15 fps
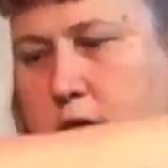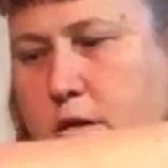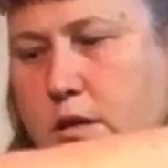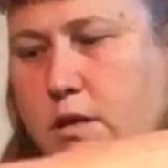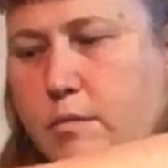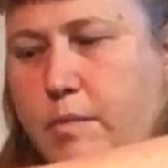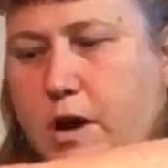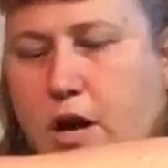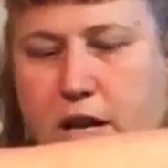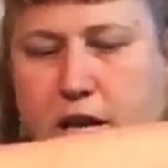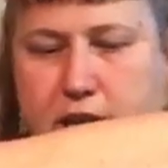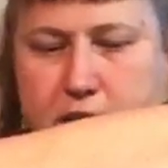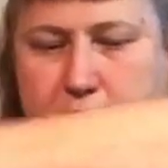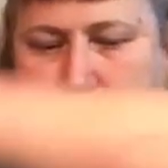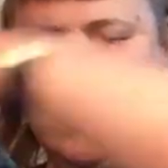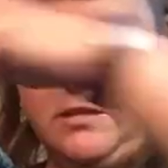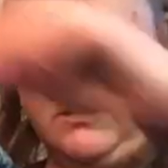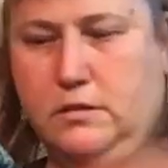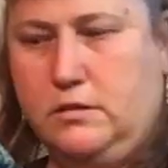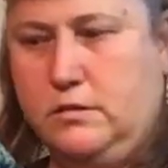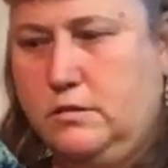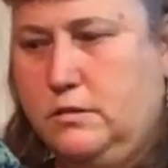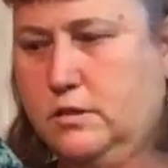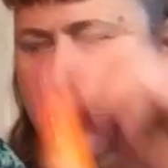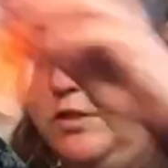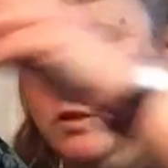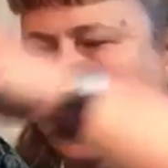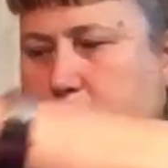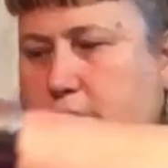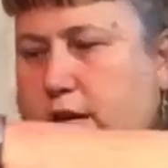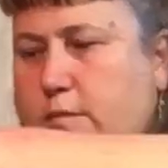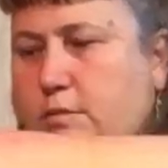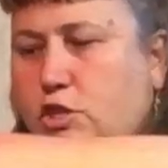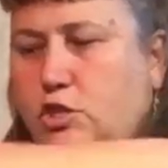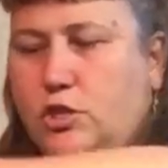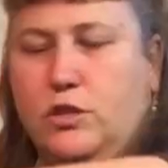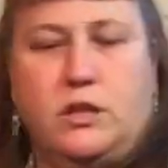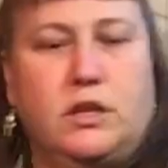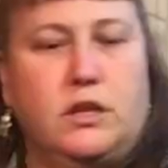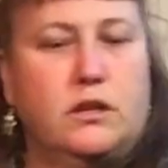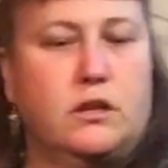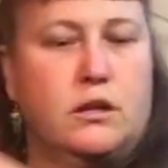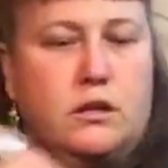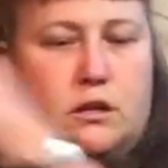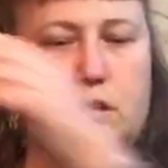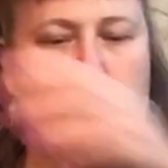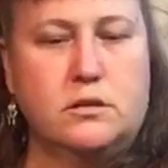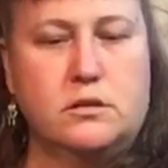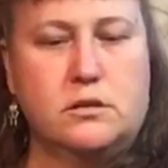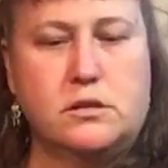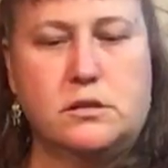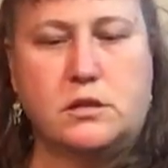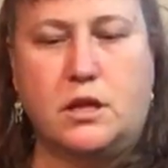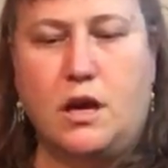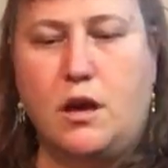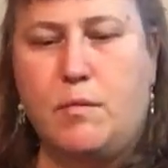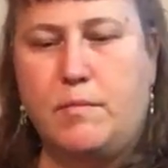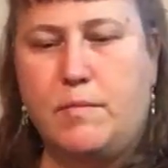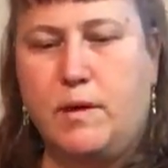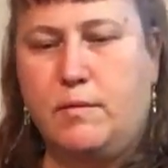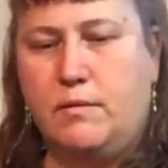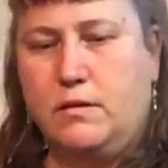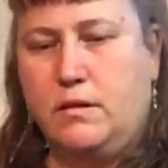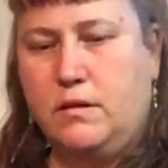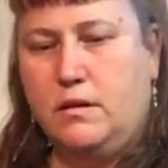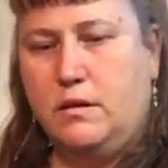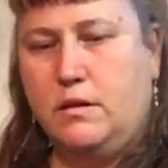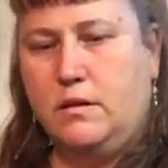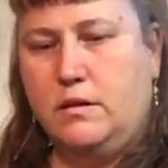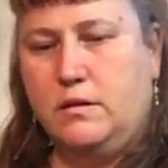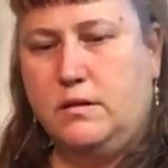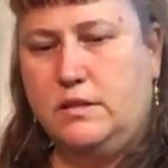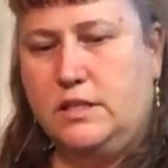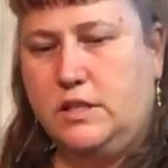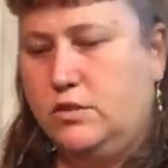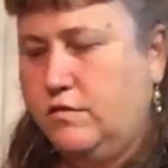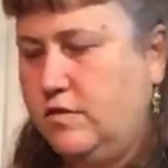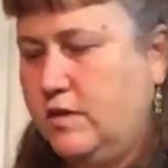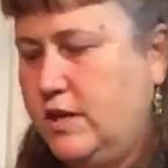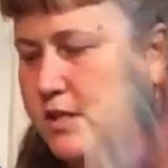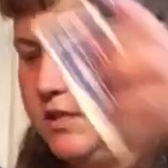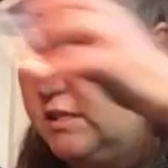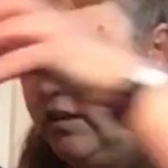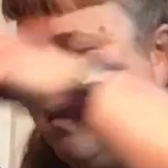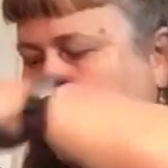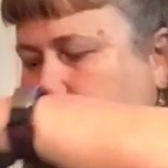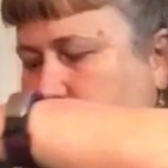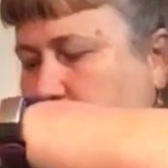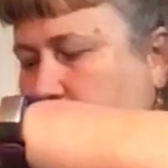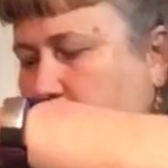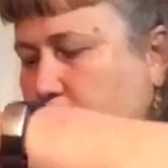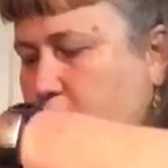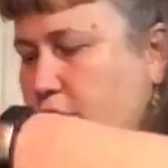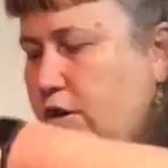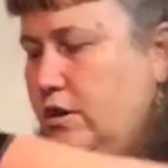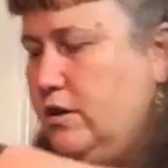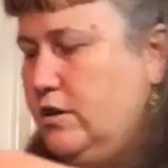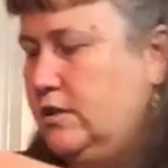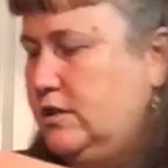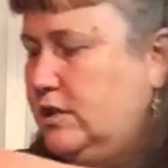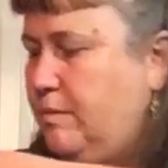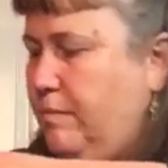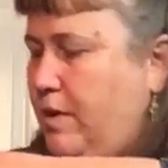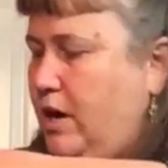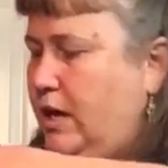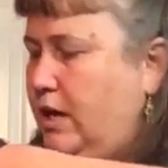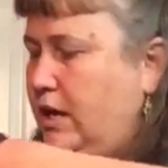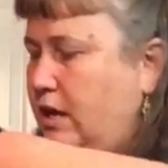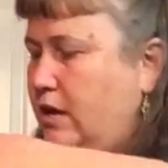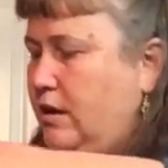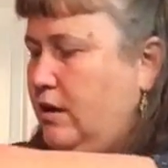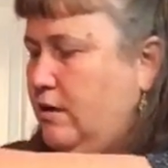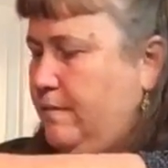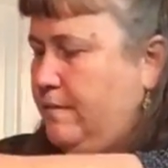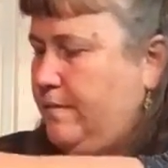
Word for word: in the pocket. Toothpaste. tabs, I shouldn't need those. Gum and dental floss stuff on the other slip pocket here.